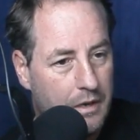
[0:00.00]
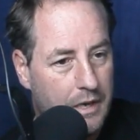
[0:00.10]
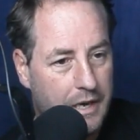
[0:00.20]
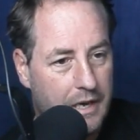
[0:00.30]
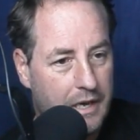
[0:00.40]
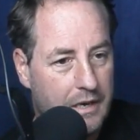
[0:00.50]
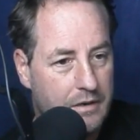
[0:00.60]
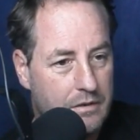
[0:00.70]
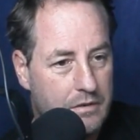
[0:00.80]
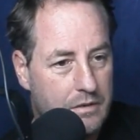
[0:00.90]

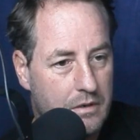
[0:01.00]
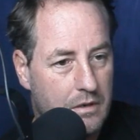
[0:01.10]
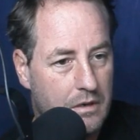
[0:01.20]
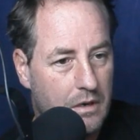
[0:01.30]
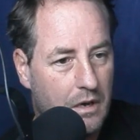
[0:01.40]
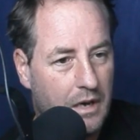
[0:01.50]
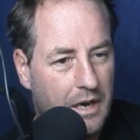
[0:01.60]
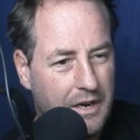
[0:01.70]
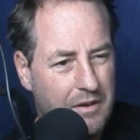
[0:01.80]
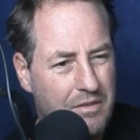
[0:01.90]
and
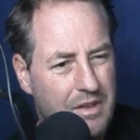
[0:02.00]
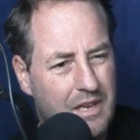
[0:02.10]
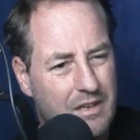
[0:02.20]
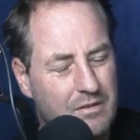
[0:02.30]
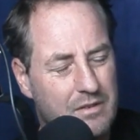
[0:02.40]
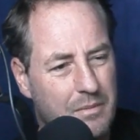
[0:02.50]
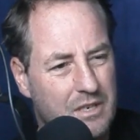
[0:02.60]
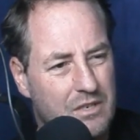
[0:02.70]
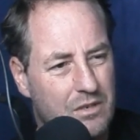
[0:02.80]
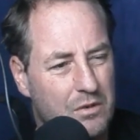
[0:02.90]
I don't think it's so
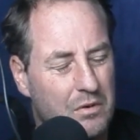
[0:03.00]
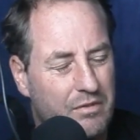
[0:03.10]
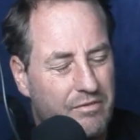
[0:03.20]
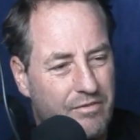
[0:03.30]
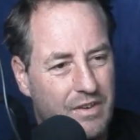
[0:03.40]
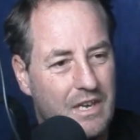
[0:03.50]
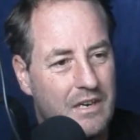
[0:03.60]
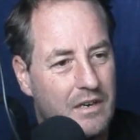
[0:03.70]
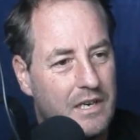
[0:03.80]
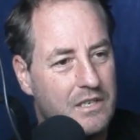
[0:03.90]
much to do with
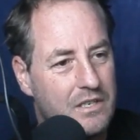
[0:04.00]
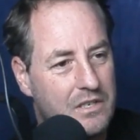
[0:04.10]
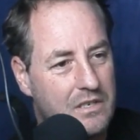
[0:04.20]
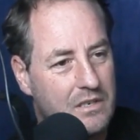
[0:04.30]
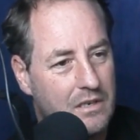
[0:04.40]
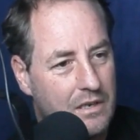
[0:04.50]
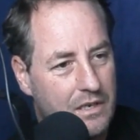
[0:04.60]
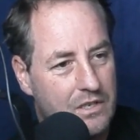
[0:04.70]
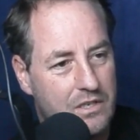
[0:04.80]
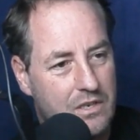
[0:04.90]
fear. It just
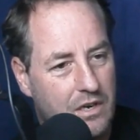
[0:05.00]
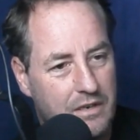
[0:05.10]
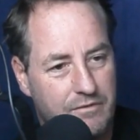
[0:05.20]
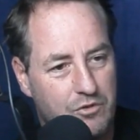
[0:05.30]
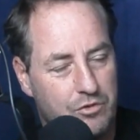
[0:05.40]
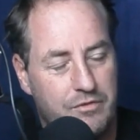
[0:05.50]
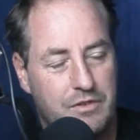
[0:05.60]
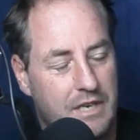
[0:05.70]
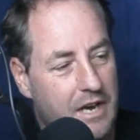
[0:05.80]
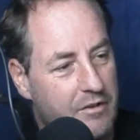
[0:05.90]
kind of
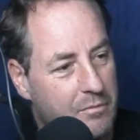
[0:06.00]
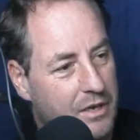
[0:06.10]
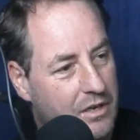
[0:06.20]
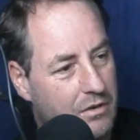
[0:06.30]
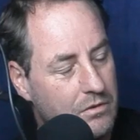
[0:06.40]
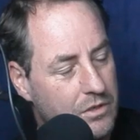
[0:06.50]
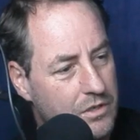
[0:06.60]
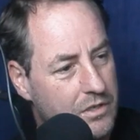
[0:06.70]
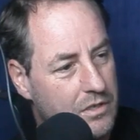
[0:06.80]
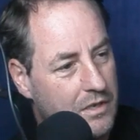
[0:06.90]
drifted out of my
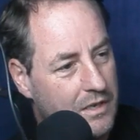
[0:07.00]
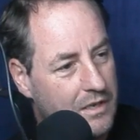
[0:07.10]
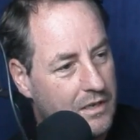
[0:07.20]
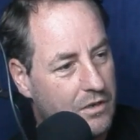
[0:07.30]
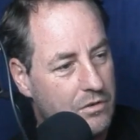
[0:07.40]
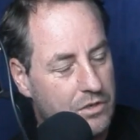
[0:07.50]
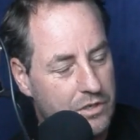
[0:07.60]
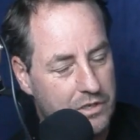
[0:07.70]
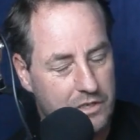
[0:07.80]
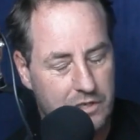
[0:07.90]

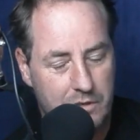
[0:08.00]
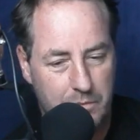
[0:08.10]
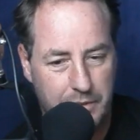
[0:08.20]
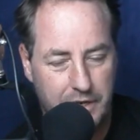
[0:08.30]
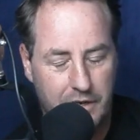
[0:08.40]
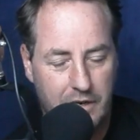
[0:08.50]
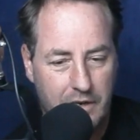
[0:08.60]
consciousness. But